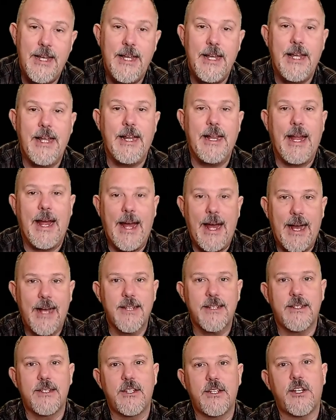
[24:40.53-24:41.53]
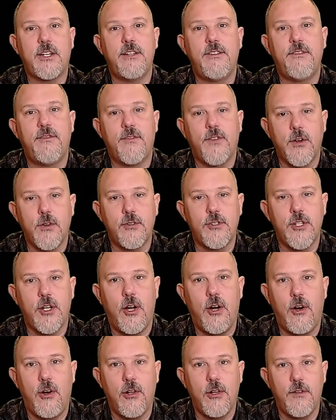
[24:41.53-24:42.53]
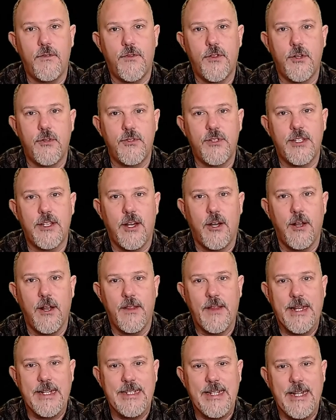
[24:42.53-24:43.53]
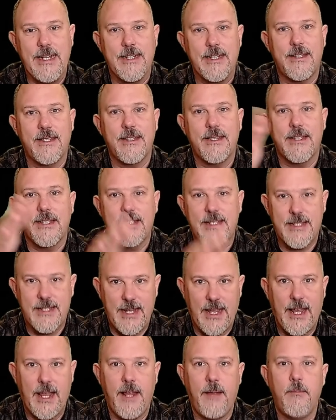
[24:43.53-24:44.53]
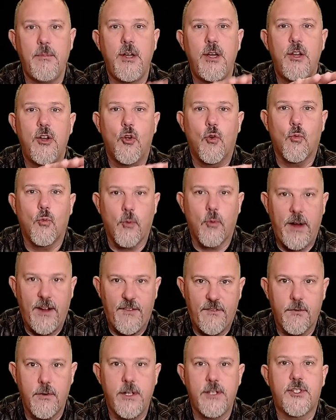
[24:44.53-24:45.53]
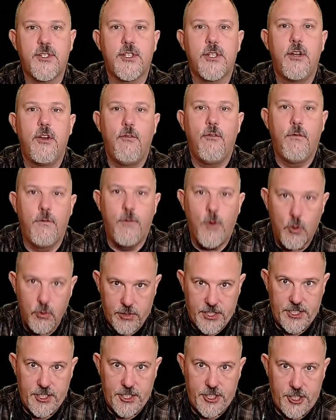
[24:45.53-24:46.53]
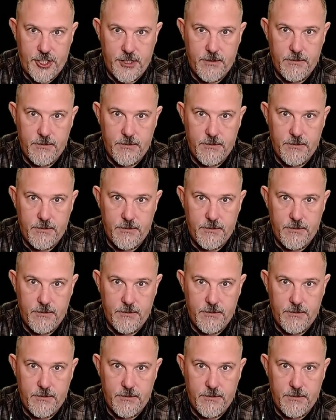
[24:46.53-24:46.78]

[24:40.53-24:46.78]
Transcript: it has to convert all of those, all of that data to the same reference voltage.